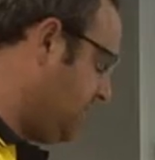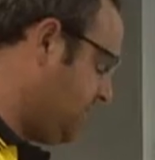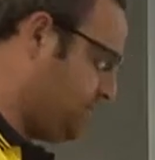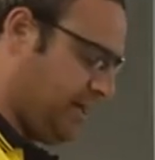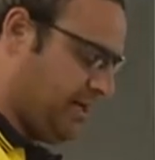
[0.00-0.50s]

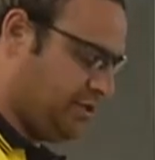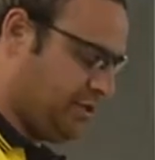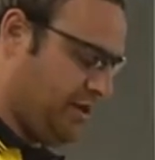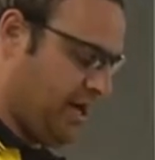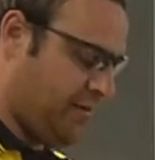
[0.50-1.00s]
is we're going to
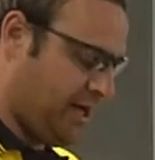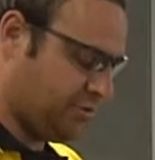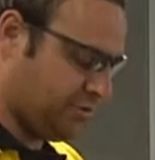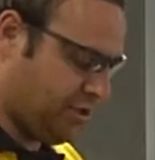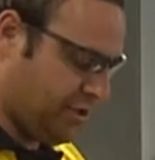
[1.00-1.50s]
turn our
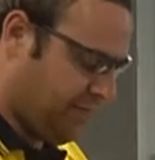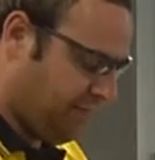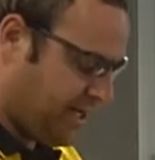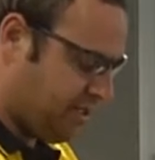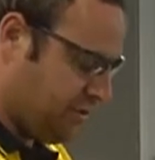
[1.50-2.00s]
actual turning and
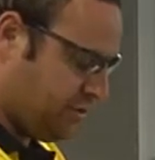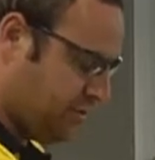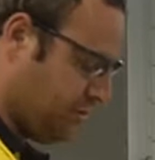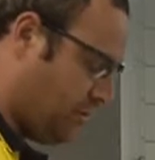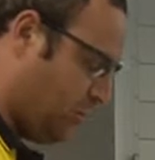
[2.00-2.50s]
facing
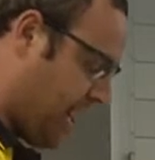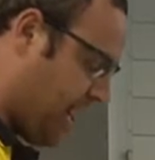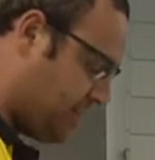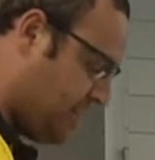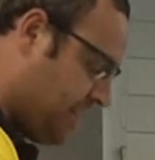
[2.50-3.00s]
tool
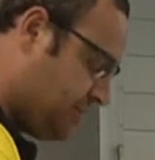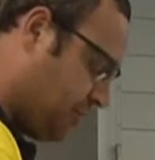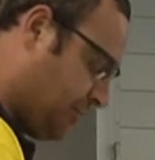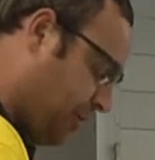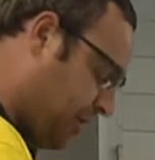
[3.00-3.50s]
around to
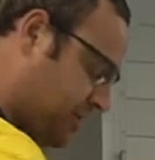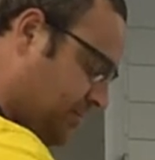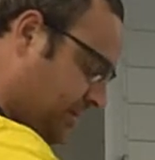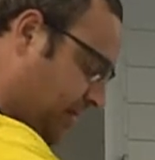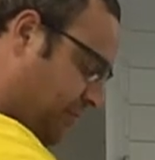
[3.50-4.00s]

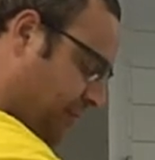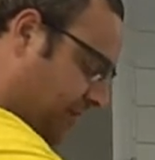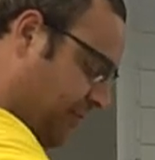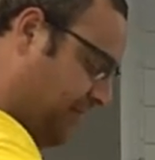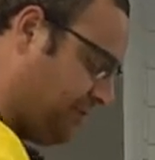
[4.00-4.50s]
approximately
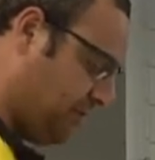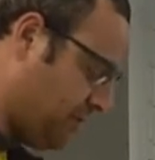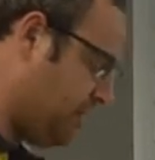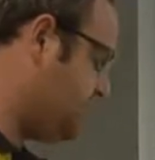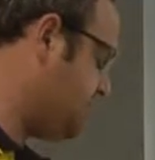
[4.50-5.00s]
45
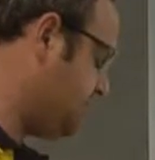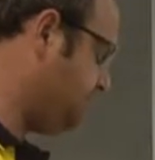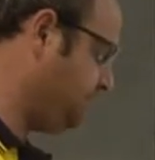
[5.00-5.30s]
degrees.